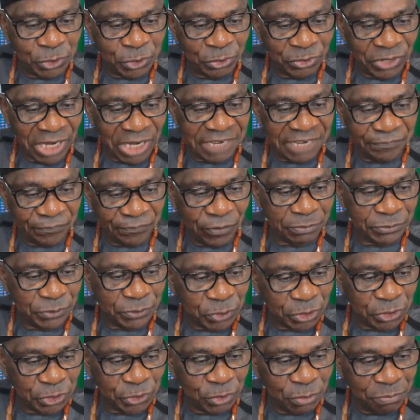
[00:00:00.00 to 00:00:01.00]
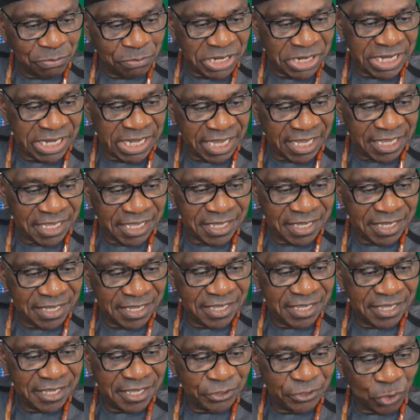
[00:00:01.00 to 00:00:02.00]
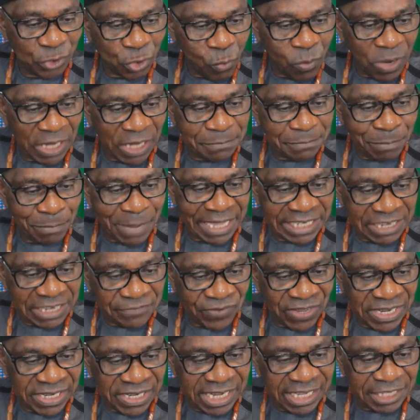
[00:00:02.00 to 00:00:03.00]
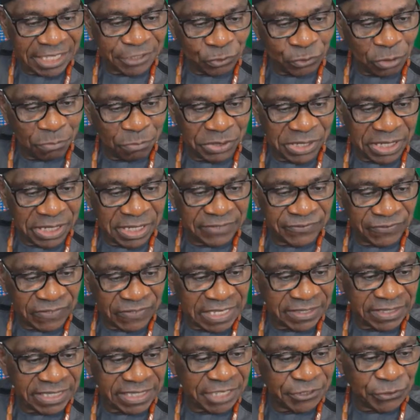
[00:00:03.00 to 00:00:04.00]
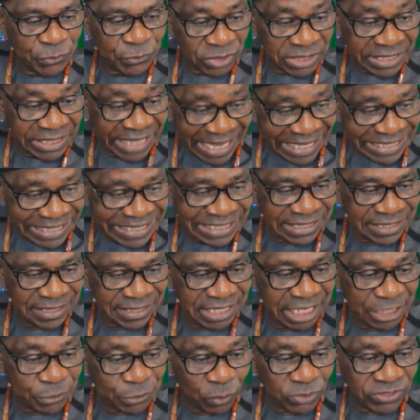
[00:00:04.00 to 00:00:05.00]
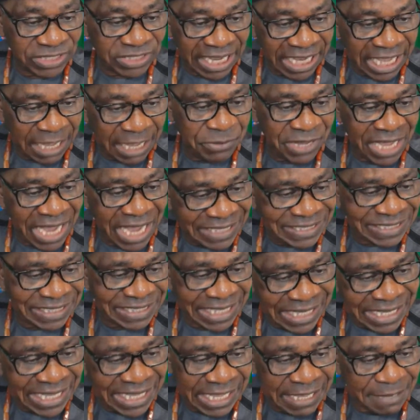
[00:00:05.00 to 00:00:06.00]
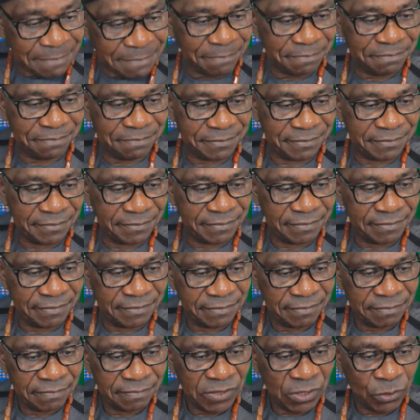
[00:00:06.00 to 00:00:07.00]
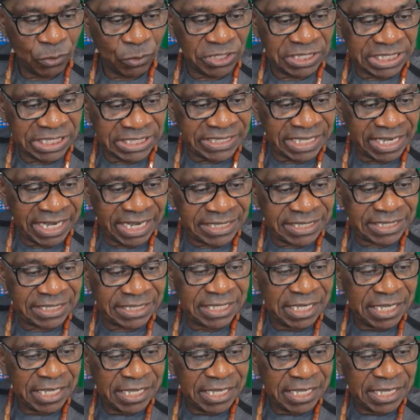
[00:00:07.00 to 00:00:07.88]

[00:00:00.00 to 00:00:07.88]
read from social media, you want my defendant to be sentenced to death? That was Agabi asking him, because he said that